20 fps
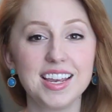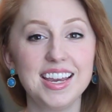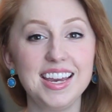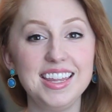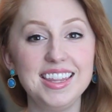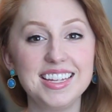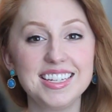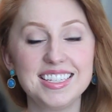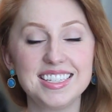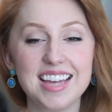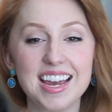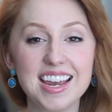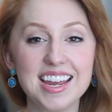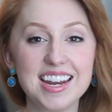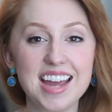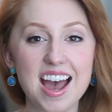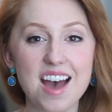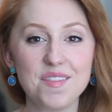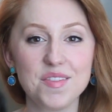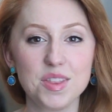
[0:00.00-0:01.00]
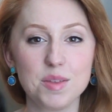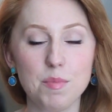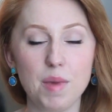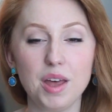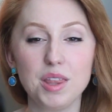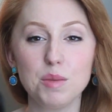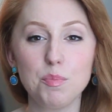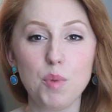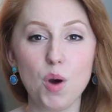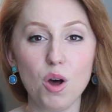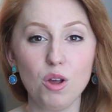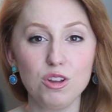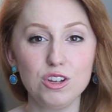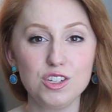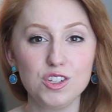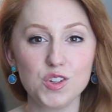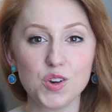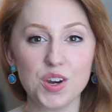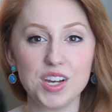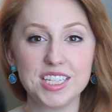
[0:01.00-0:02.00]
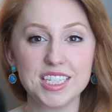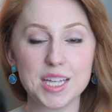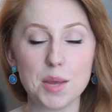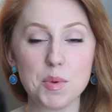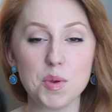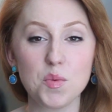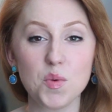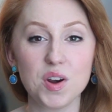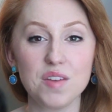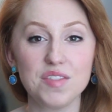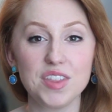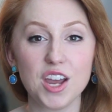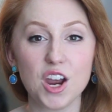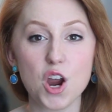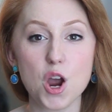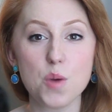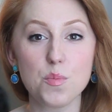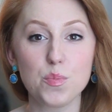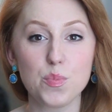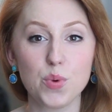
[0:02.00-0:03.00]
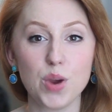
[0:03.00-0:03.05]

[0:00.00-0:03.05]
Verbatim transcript: In the second half of the month, Paula's Choice sent me one of their